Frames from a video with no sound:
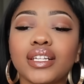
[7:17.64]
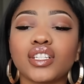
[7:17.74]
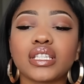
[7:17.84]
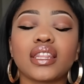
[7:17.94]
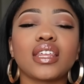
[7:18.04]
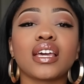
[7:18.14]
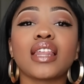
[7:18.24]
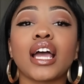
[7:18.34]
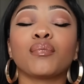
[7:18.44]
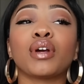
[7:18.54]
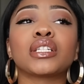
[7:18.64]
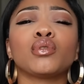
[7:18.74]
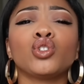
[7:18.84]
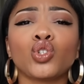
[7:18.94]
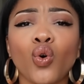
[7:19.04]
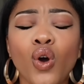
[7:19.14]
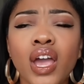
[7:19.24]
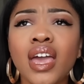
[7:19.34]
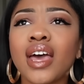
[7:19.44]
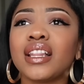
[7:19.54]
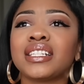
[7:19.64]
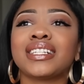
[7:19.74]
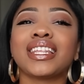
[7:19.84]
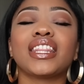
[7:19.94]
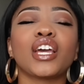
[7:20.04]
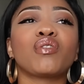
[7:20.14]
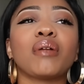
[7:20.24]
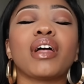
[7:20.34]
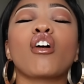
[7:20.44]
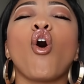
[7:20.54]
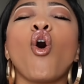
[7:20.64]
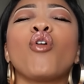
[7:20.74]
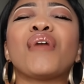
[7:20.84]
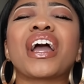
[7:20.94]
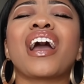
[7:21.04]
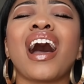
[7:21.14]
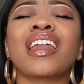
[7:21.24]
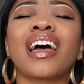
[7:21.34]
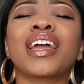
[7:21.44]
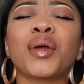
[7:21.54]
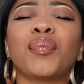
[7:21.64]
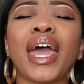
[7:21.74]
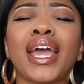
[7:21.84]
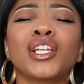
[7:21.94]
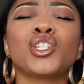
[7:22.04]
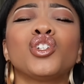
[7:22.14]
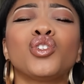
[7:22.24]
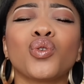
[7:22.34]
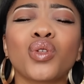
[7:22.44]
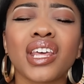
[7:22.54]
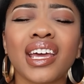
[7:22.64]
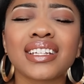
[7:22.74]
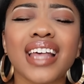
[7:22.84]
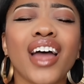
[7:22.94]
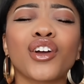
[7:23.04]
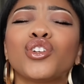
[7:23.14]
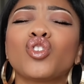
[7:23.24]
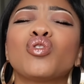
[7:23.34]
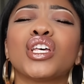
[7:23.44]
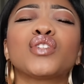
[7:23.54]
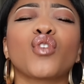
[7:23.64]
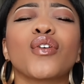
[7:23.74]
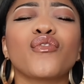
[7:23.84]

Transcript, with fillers: This is the thing that brings me joy. This is the thing where I'm like, oh my God, I get paid to do this. I could do this for